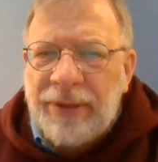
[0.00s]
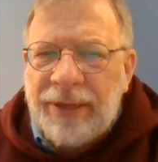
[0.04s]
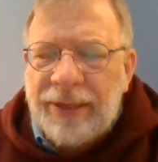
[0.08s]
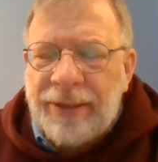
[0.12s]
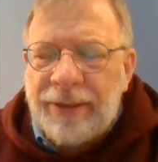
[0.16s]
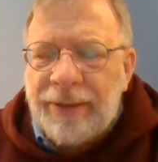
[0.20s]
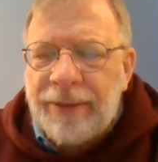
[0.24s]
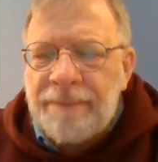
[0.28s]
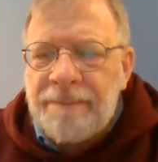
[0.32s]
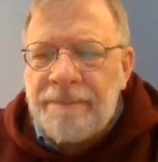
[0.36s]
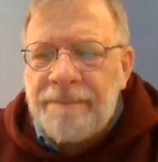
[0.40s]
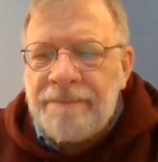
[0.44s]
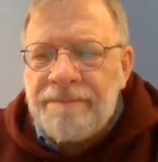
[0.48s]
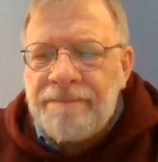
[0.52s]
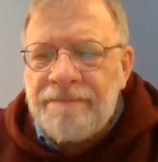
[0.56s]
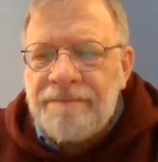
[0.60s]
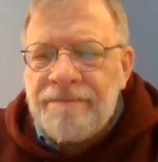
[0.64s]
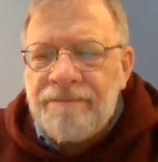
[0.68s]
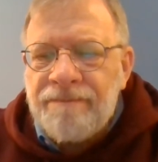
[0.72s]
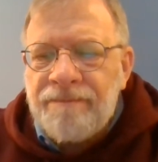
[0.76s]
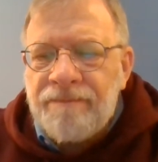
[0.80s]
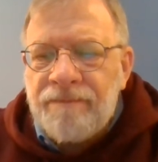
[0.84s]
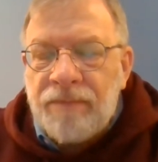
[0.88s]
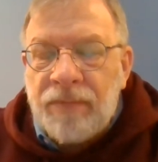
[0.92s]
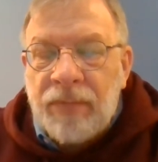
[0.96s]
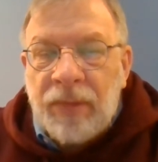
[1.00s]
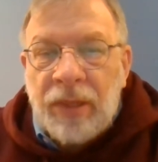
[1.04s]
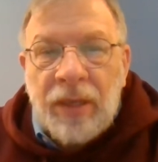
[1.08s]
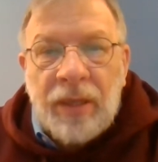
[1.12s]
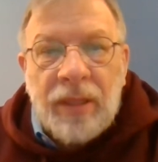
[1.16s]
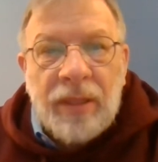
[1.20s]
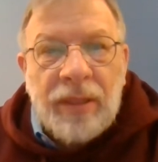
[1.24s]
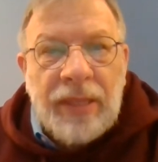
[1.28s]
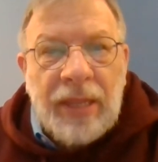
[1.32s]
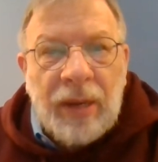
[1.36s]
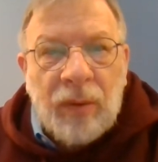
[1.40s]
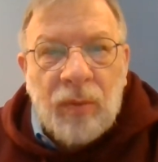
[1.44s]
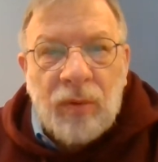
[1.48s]
did.
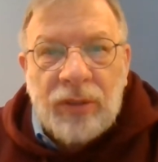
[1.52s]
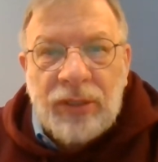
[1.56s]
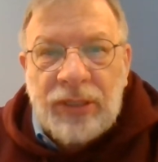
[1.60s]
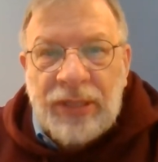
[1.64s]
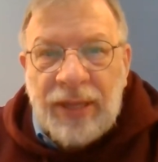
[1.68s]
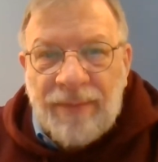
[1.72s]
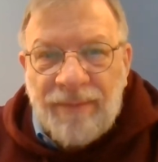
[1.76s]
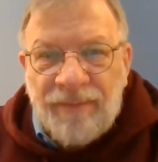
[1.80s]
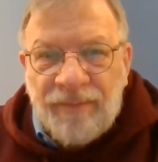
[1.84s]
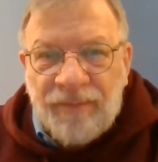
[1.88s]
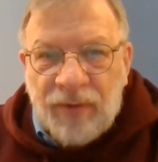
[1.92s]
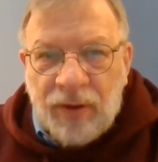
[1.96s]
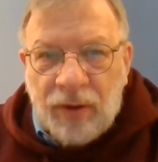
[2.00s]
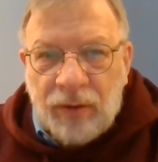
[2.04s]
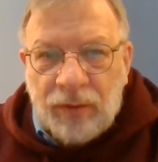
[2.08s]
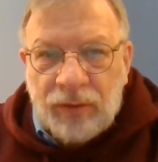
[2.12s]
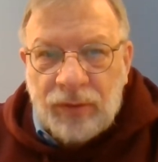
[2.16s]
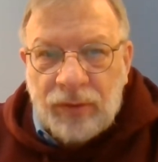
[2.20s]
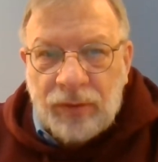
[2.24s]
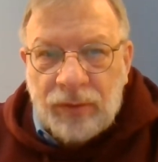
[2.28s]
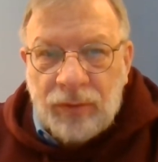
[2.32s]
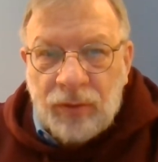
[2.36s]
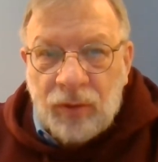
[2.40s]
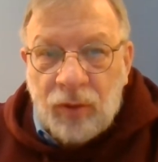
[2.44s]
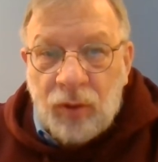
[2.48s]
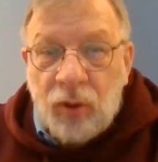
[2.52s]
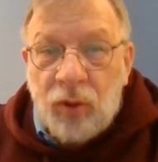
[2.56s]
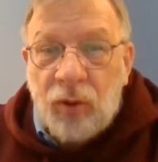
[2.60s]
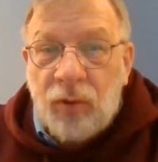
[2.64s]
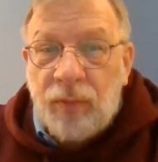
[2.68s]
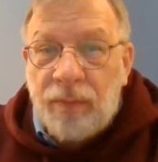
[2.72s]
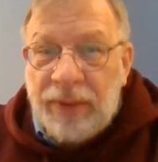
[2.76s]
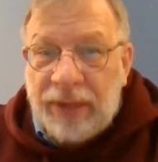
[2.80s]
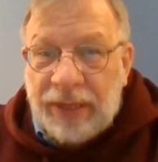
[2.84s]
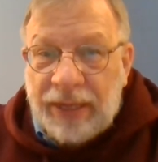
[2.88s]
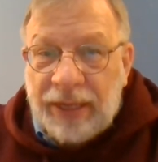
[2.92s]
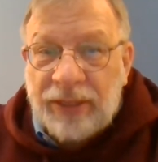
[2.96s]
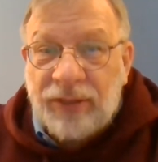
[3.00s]
There were some folks
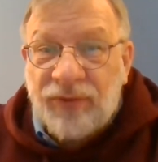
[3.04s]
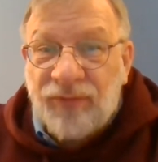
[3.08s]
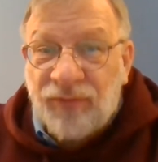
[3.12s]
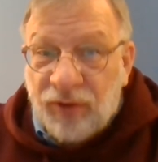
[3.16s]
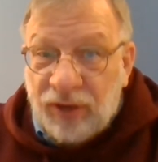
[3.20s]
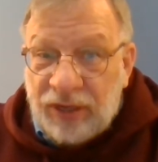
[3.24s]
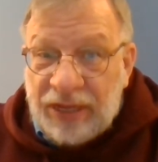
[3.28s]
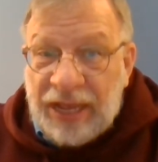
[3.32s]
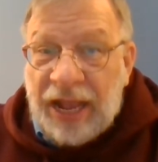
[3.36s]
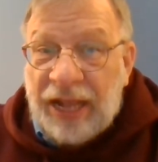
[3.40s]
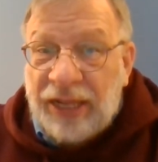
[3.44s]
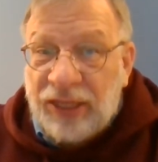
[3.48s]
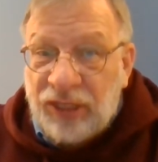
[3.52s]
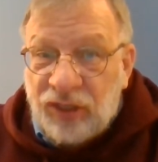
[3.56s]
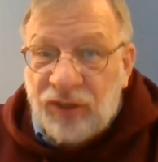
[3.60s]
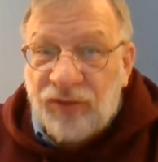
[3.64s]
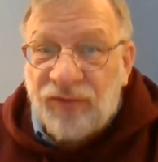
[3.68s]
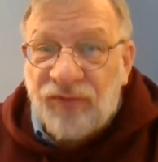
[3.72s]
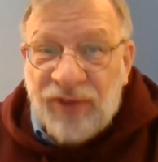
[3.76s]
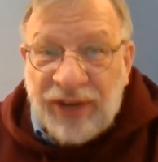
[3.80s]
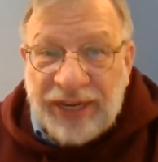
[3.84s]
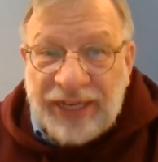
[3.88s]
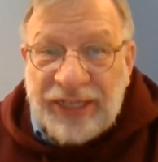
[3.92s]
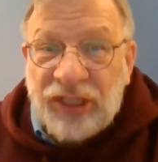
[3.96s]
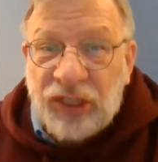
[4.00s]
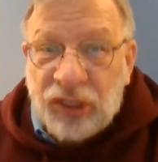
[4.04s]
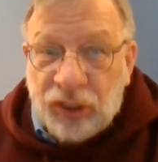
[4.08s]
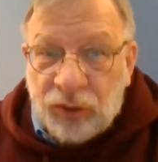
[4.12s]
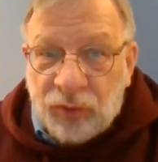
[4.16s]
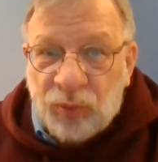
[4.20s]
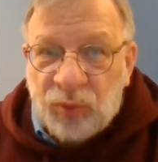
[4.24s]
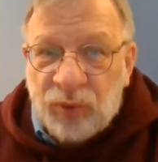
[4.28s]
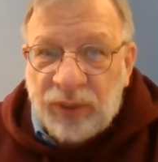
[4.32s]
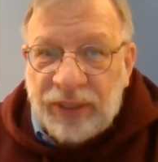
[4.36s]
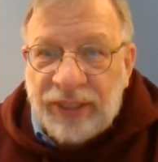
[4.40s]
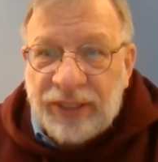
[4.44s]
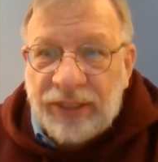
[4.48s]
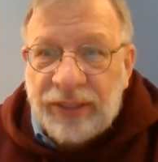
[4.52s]
who, because for
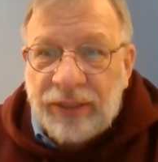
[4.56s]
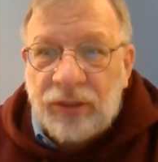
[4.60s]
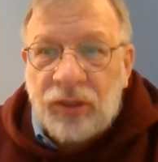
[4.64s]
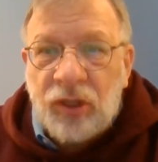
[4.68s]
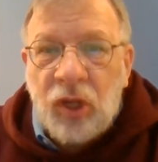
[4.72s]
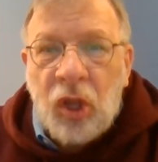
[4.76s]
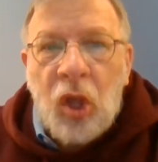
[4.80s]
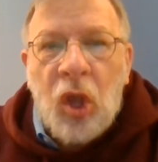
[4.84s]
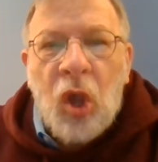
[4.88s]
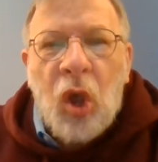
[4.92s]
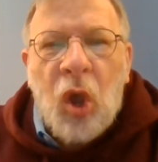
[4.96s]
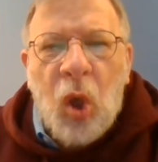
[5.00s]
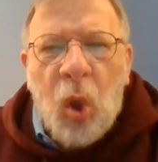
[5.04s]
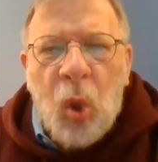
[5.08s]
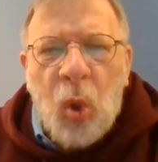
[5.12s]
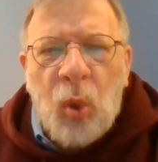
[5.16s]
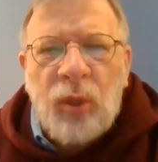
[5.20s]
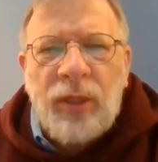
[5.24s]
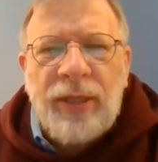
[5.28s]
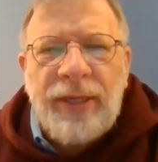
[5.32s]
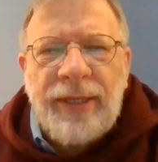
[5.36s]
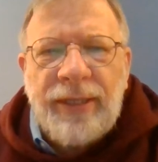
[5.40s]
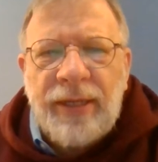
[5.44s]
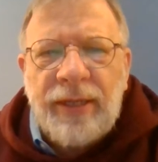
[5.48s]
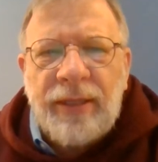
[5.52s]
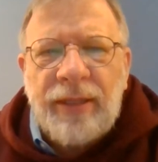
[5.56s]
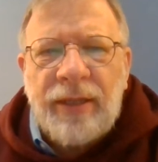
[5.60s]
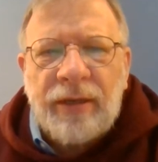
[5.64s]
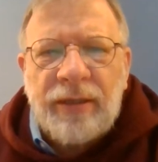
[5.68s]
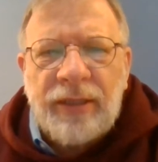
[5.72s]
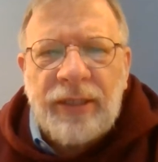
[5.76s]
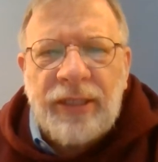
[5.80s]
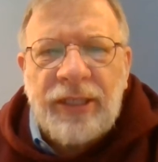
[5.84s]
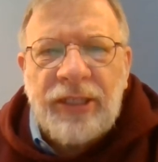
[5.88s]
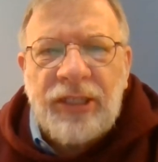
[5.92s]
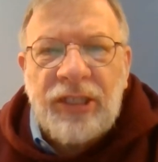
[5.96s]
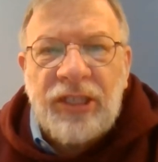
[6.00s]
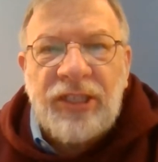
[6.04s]
conservation reasons, only did their
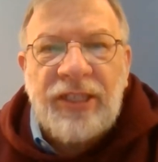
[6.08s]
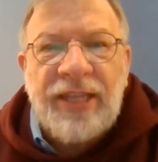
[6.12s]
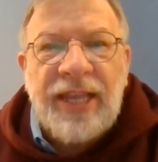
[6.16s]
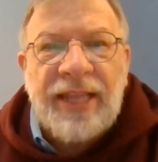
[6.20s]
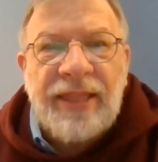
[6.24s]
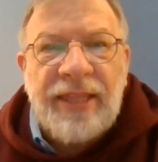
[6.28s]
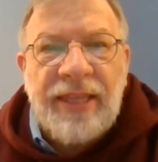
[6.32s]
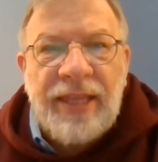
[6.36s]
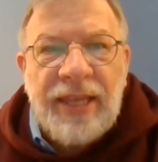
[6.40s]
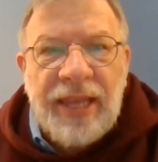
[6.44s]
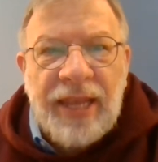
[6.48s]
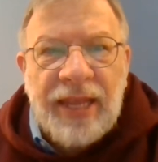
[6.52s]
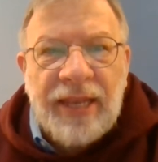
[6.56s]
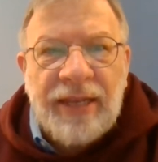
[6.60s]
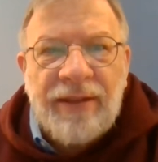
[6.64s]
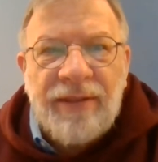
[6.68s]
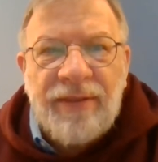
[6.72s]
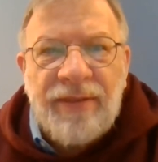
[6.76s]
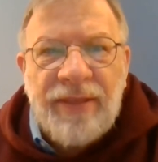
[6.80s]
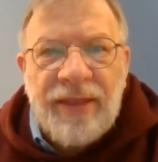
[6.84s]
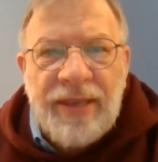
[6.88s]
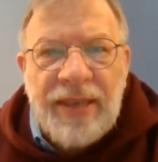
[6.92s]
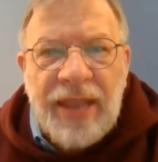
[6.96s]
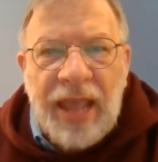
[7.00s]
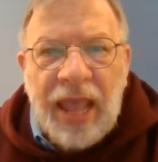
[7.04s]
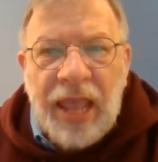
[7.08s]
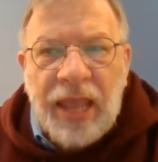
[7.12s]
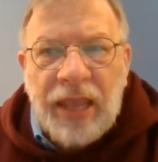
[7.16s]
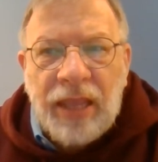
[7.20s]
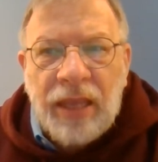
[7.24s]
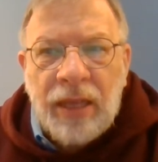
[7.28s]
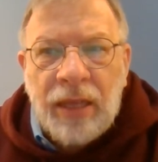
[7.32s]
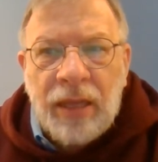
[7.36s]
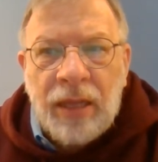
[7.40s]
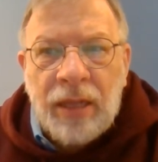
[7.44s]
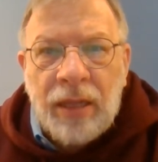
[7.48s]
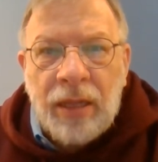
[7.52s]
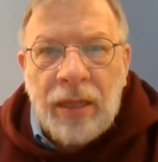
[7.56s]
dishes at the end of the day.